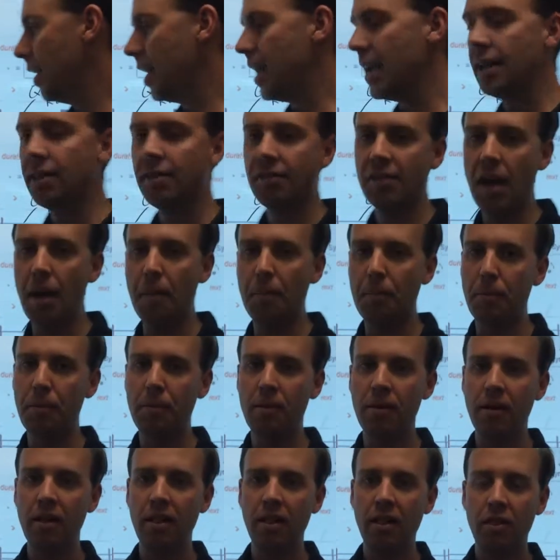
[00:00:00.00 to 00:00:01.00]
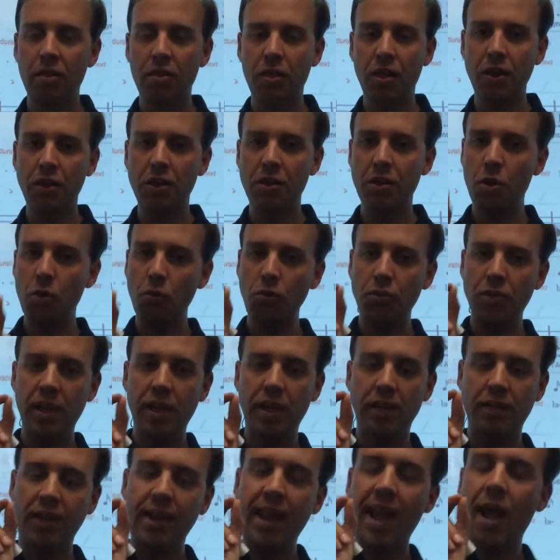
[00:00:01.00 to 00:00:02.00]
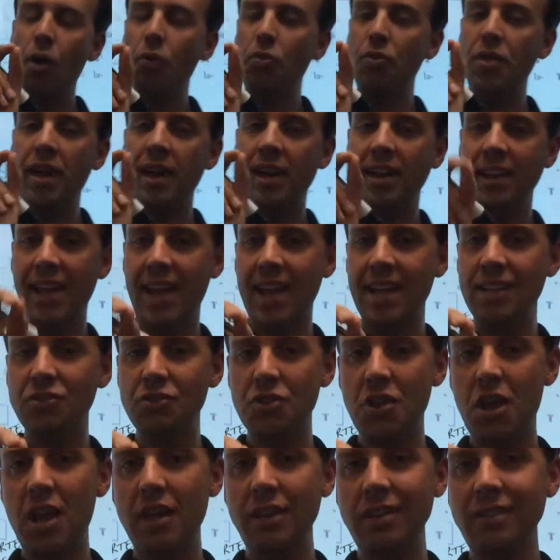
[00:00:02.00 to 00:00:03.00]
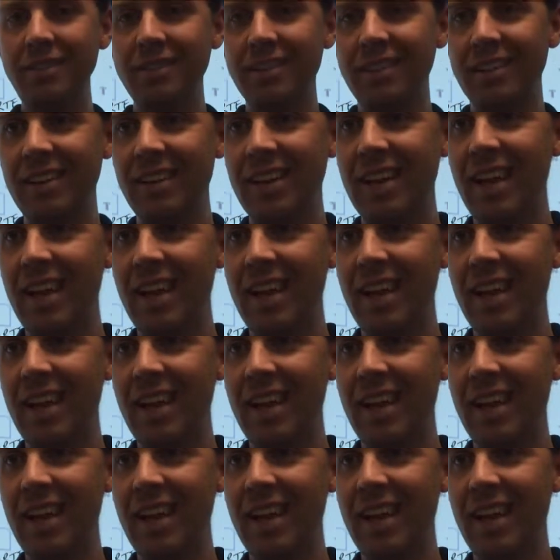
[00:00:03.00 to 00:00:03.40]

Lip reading: eats up the count that it lands on